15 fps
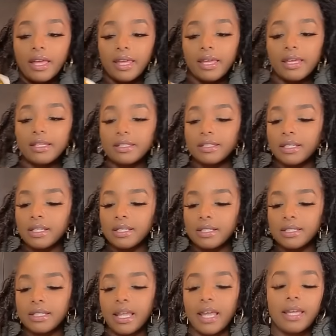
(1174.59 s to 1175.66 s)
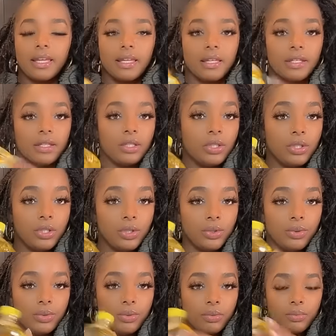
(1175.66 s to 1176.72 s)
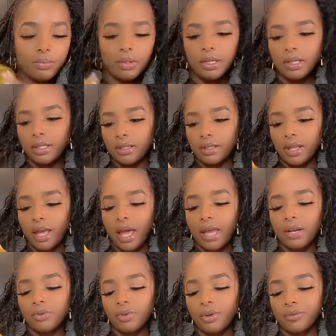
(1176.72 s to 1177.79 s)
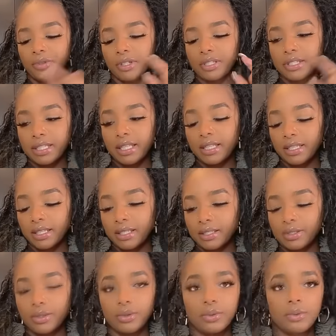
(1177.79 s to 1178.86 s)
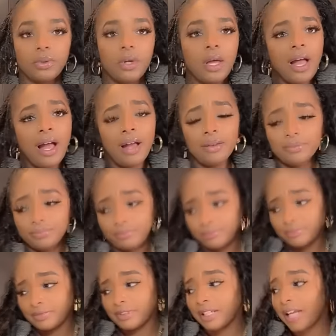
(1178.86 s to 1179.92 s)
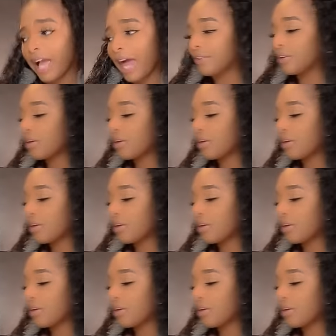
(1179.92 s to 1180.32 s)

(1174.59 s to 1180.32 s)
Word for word: It does say new, but I don't know if the scent is new. I don't know.